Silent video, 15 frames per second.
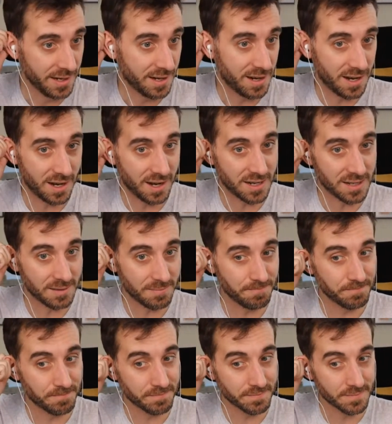
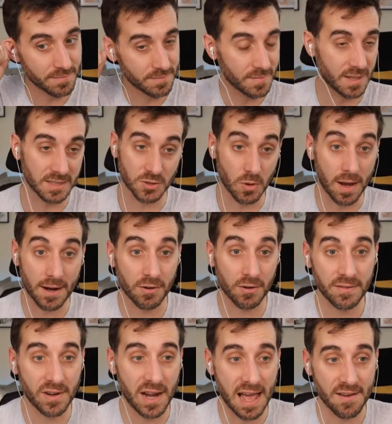So I don't
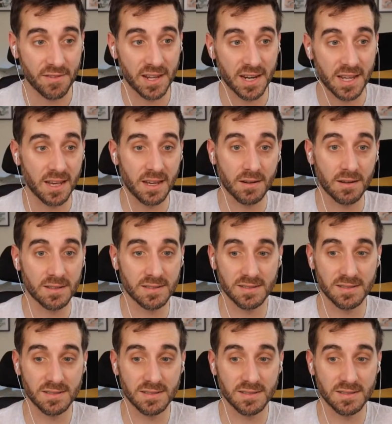even have any